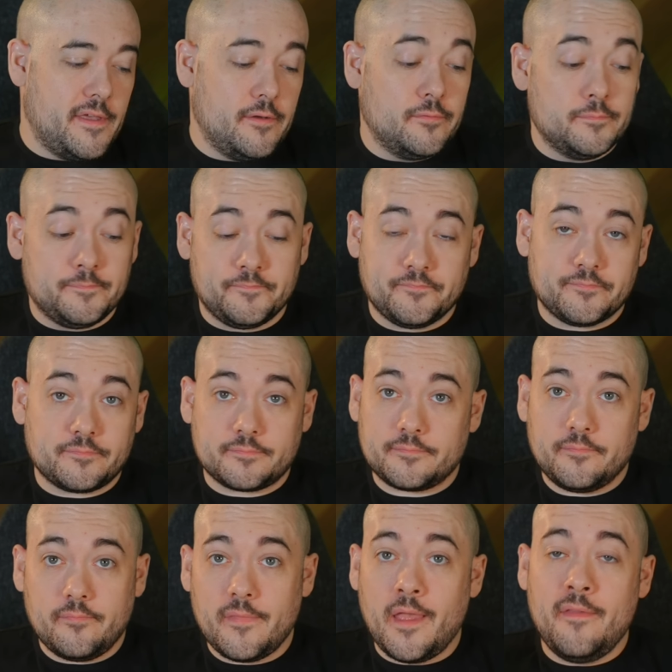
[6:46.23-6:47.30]
you,
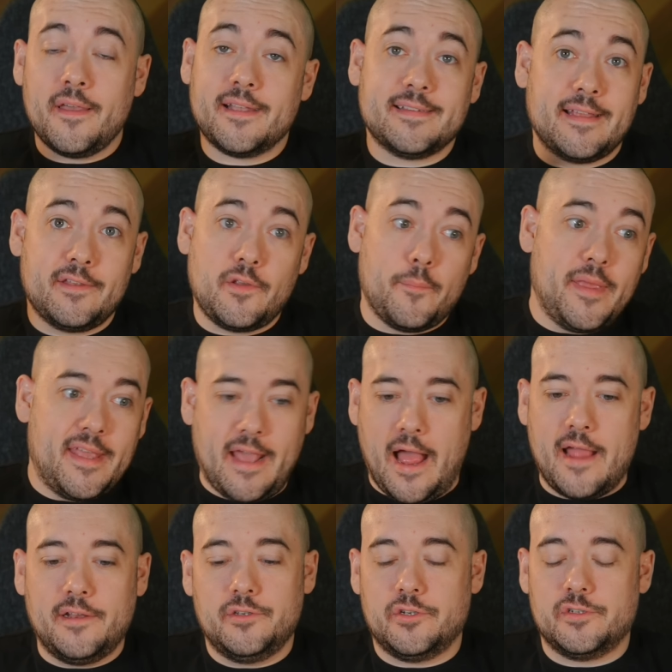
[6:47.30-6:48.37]
like I said, be
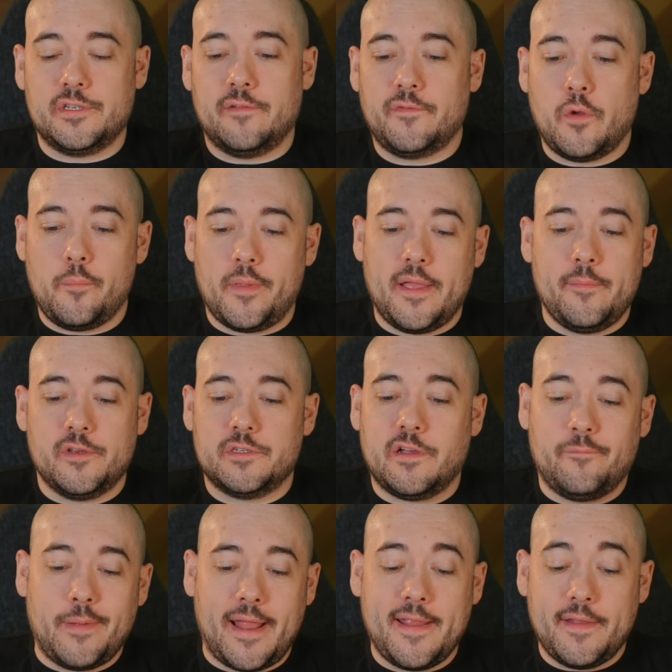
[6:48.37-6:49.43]
kind to yourself. Don't blame
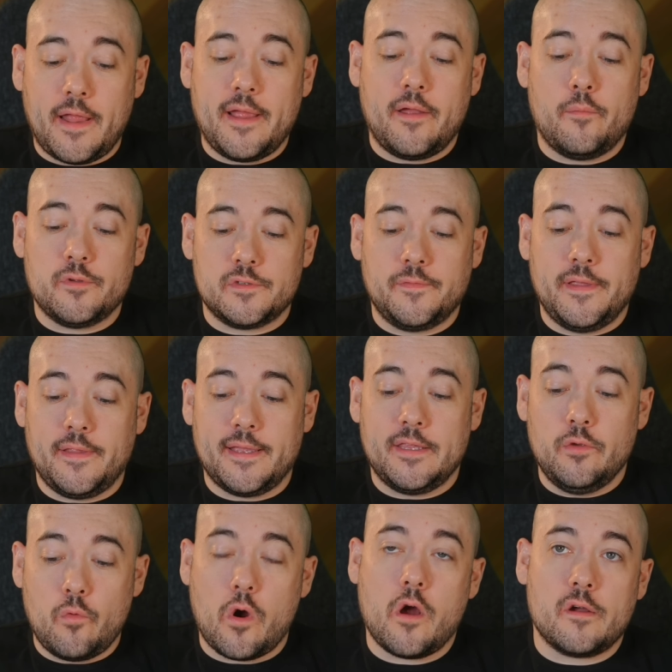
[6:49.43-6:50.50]
yourself. But I, I almost feel like
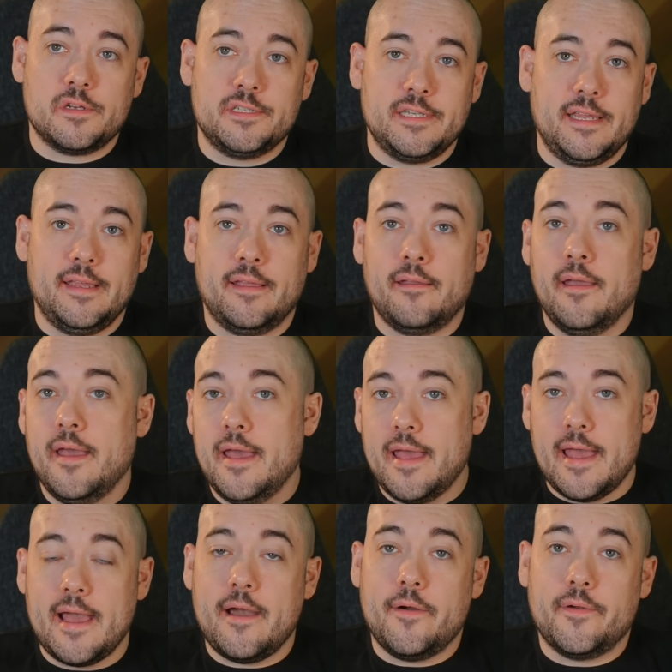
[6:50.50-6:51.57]
you are seeing
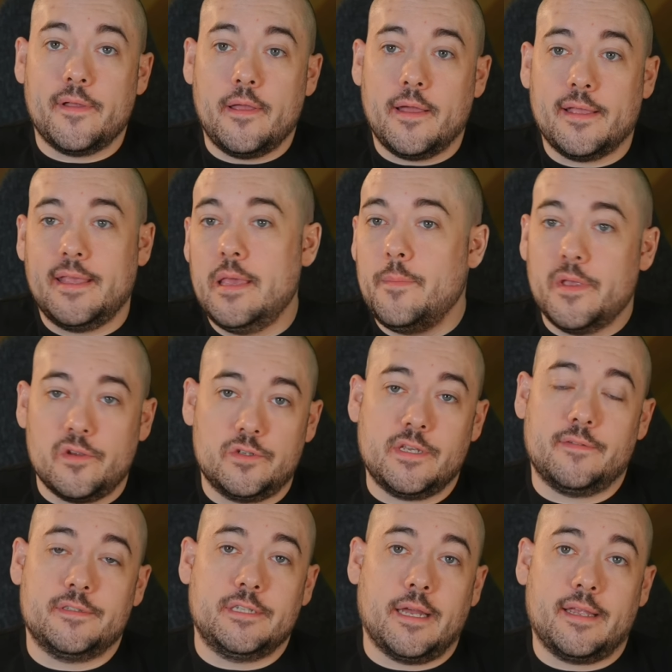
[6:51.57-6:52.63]
how uh, keeping
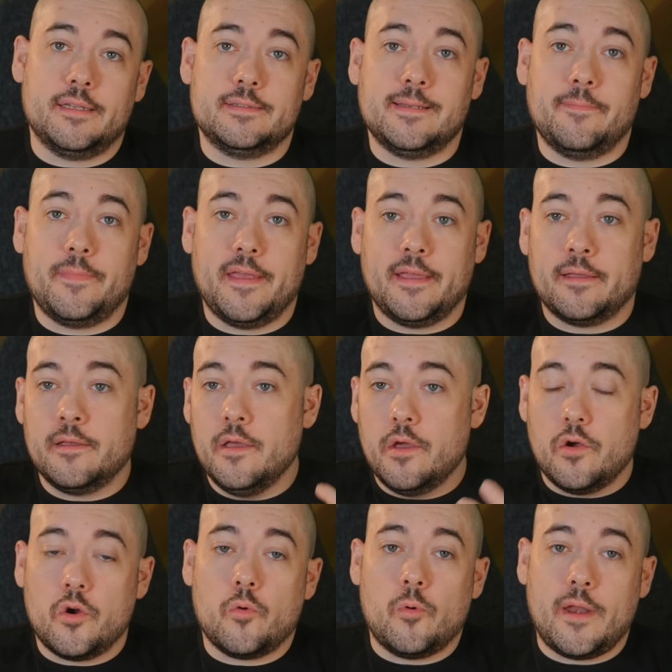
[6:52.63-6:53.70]
yourself stuck in something
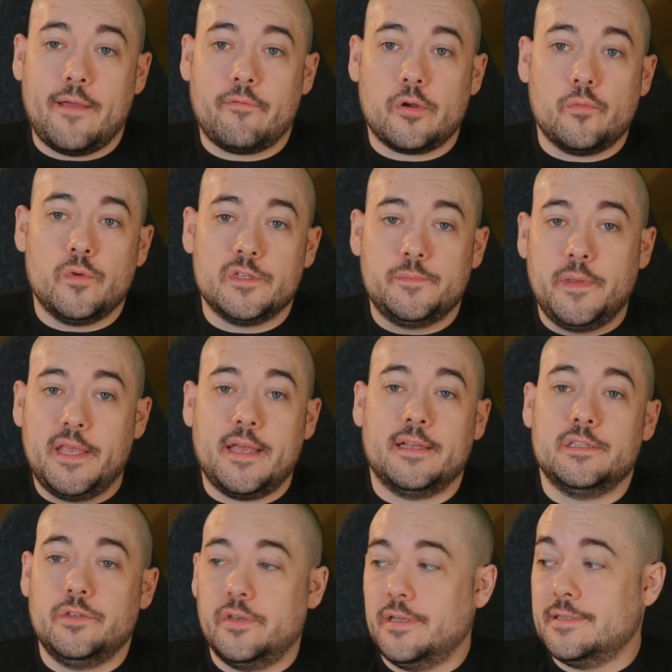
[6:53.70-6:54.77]
or whatever was
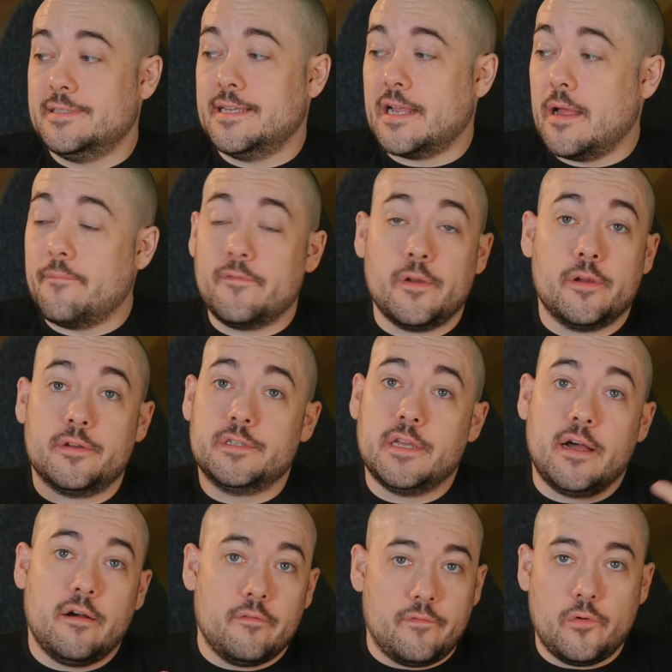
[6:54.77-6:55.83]
because you didn't stick up for
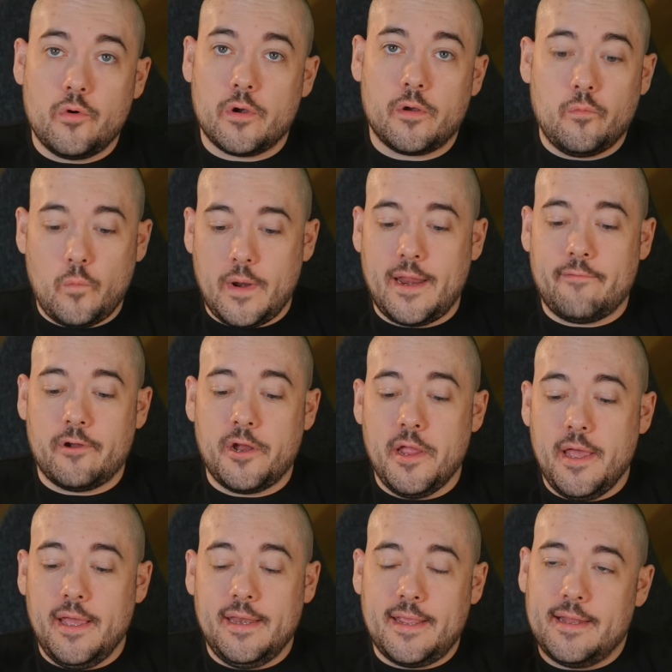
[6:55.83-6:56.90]
yourself or whatever.
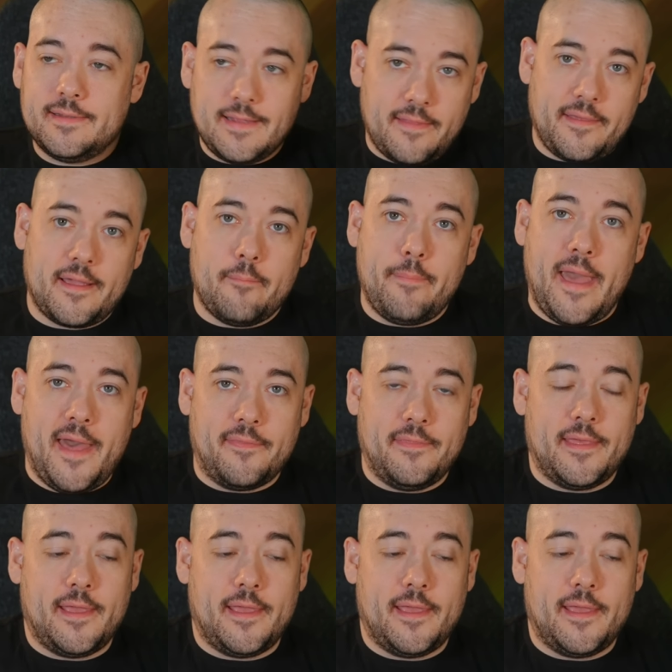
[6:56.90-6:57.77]
And again, it's not like a bad